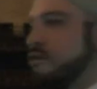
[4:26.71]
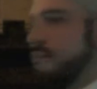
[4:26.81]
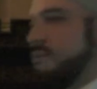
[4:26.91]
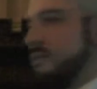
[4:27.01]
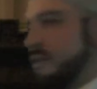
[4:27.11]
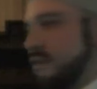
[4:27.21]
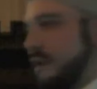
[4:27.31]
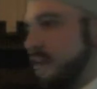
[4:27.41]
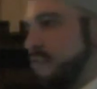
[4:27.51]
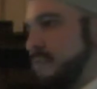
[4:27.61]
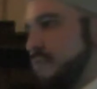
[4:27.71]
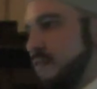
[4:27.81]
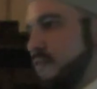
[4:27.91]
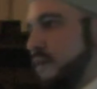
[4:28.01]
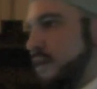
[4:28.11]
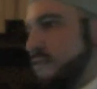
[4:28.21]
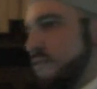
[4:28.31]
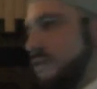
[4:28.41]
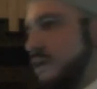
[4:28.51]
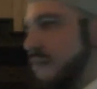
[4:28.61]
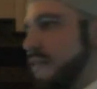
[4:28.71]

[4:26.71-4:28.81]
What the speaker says: cannot be denied to be privatized,